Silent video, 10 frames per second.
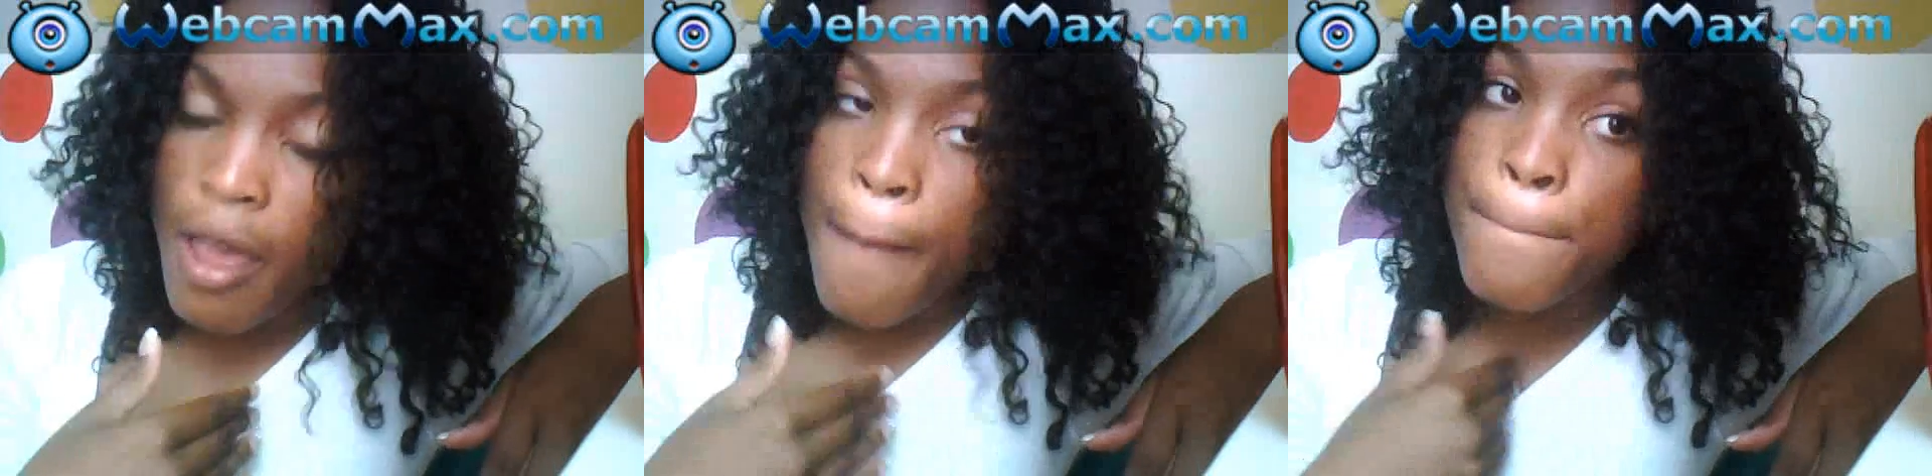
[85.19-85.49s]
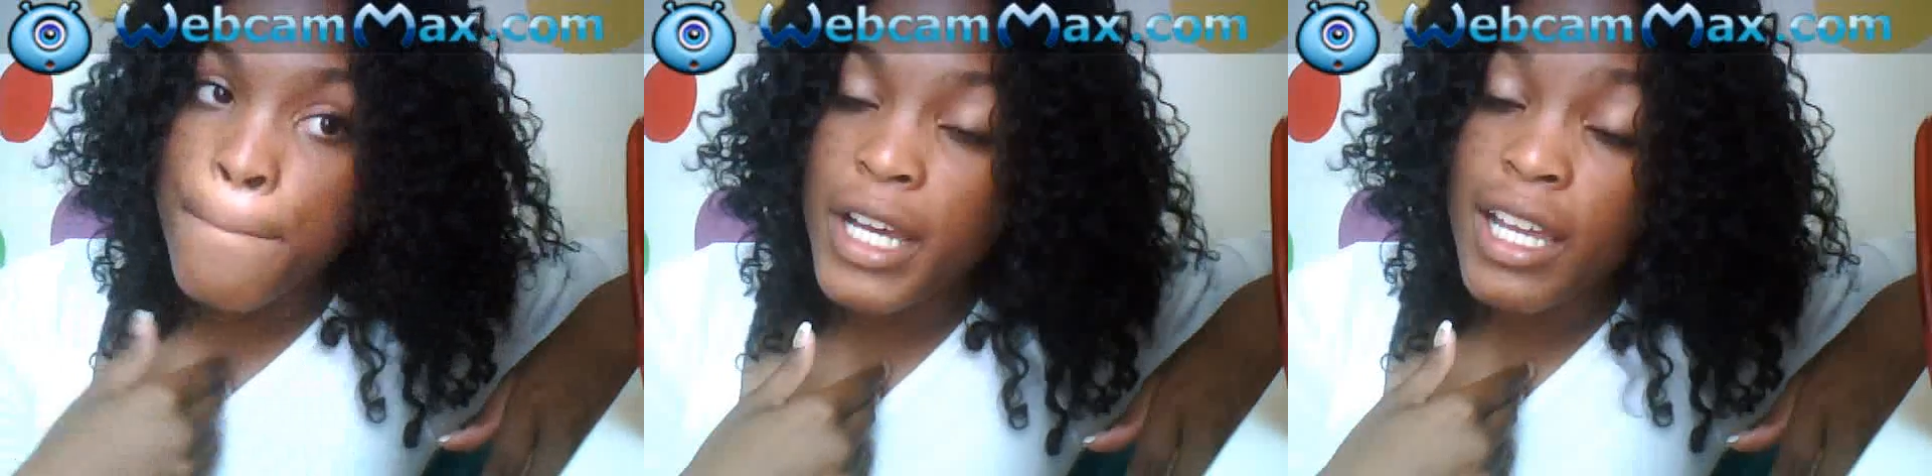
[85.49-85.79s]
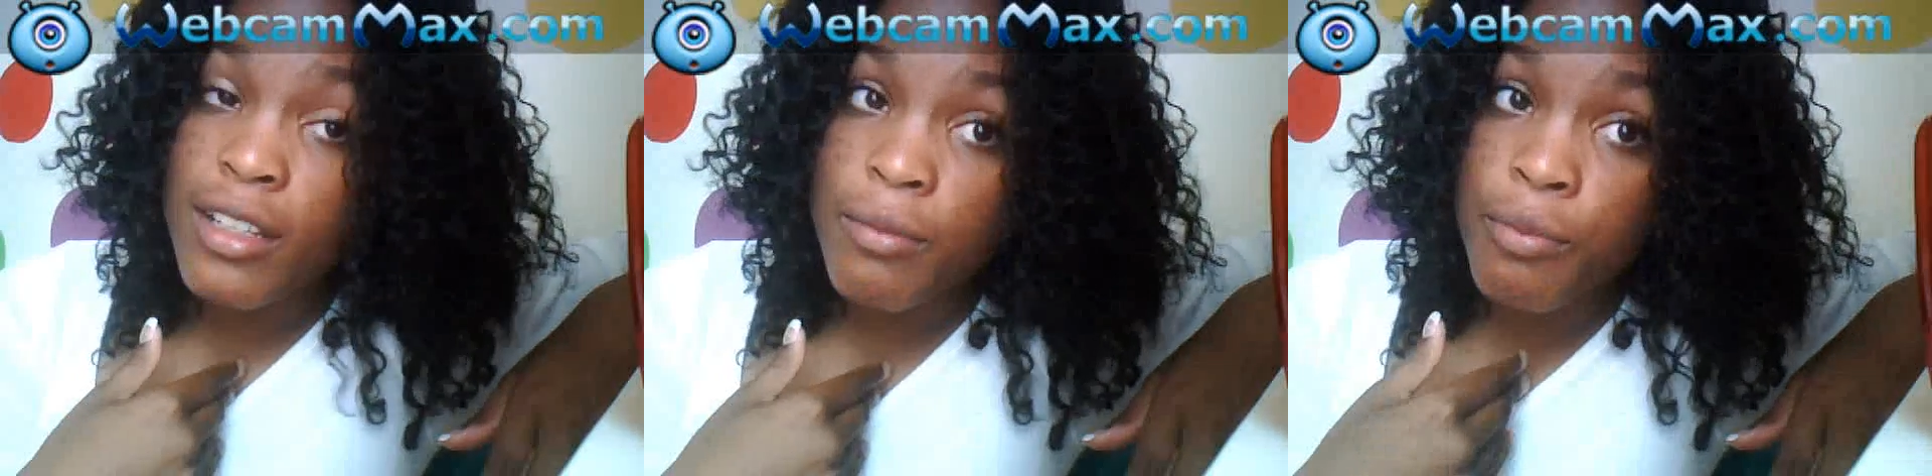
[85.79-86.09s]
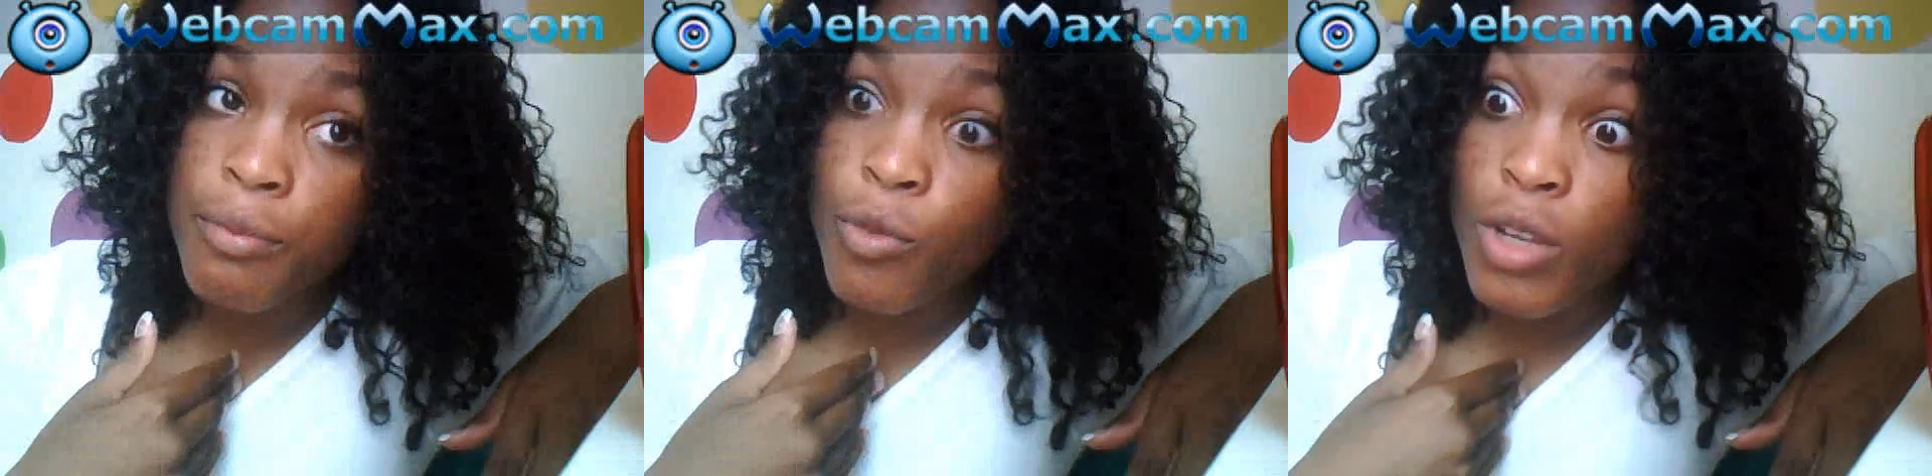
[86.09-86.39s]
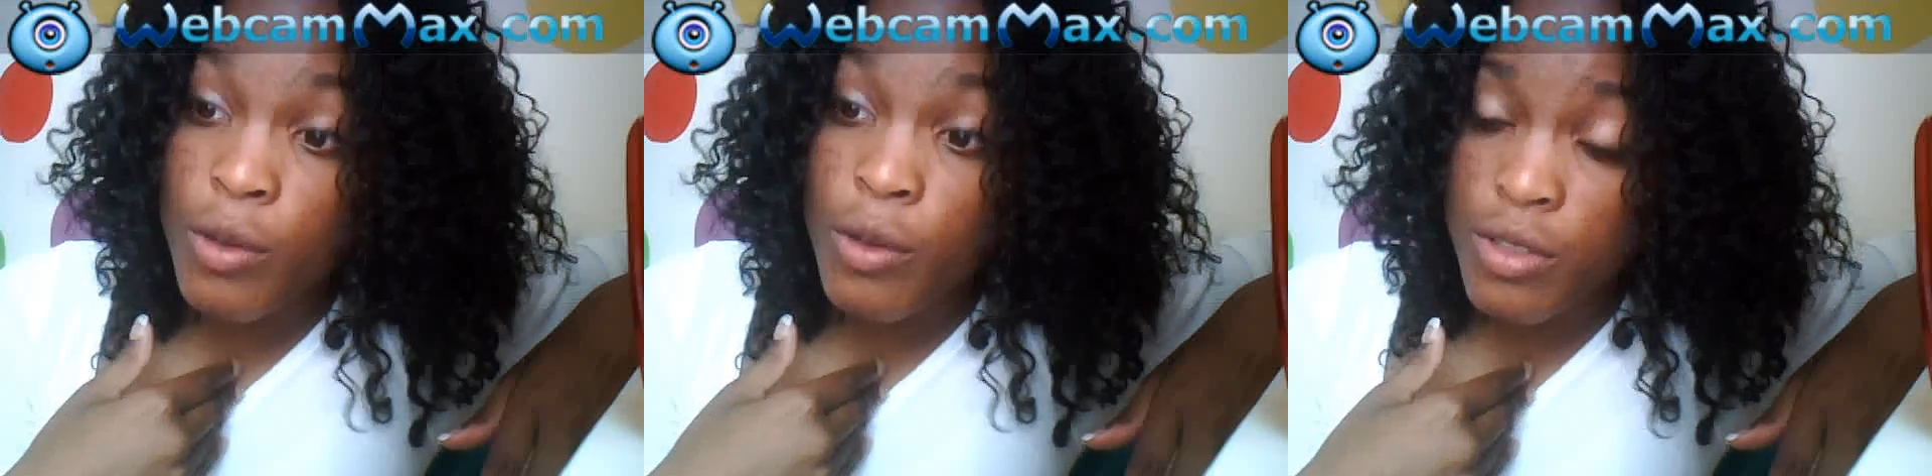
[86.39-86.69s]
But when it
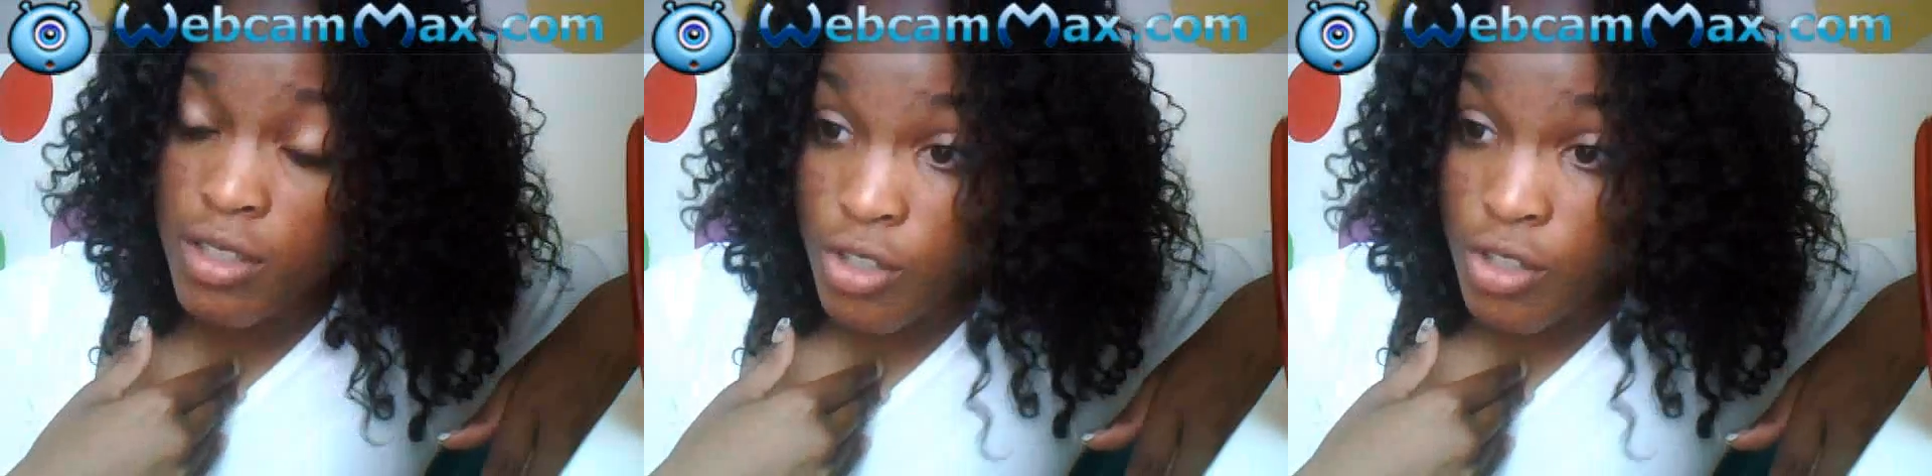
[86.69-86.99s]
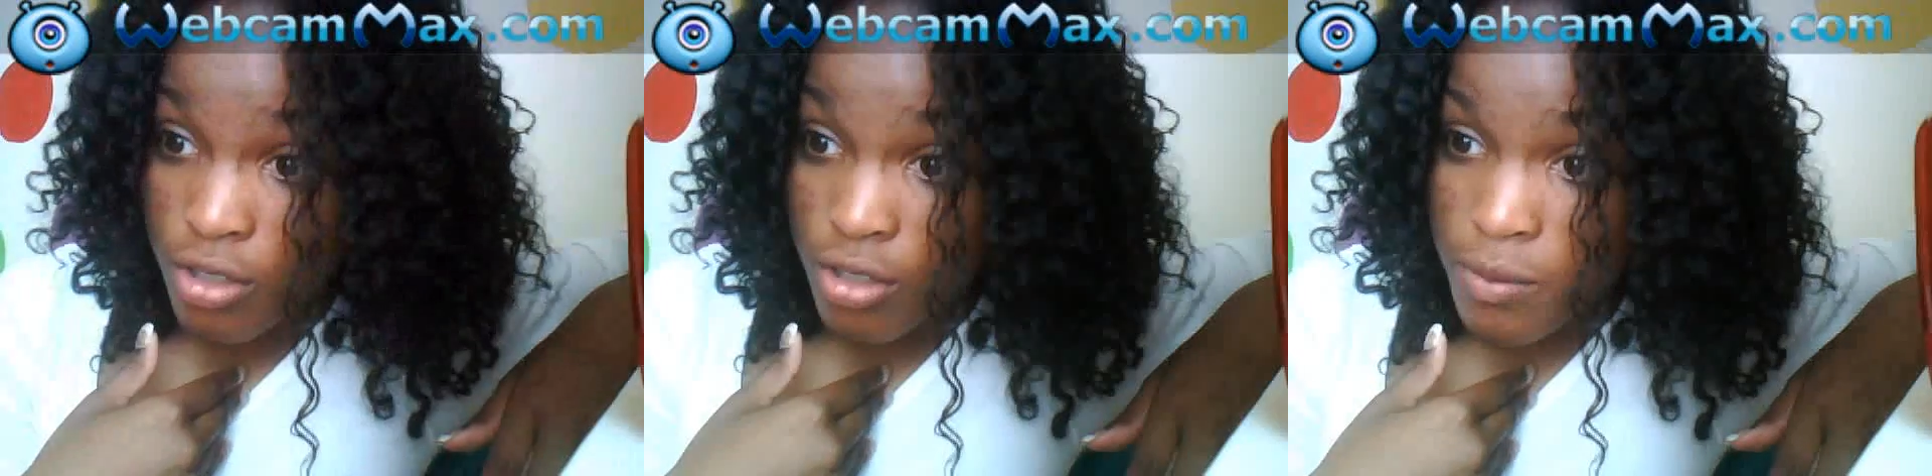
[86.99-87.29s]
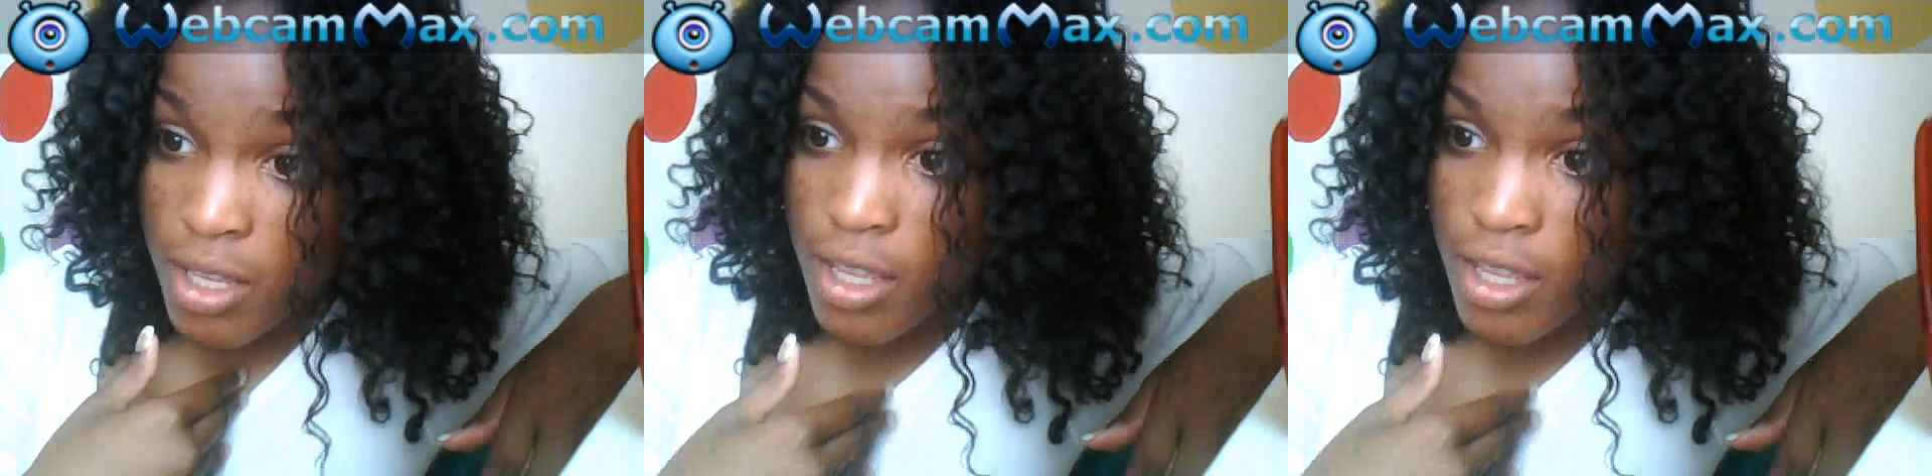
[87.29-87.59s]
was installed to me,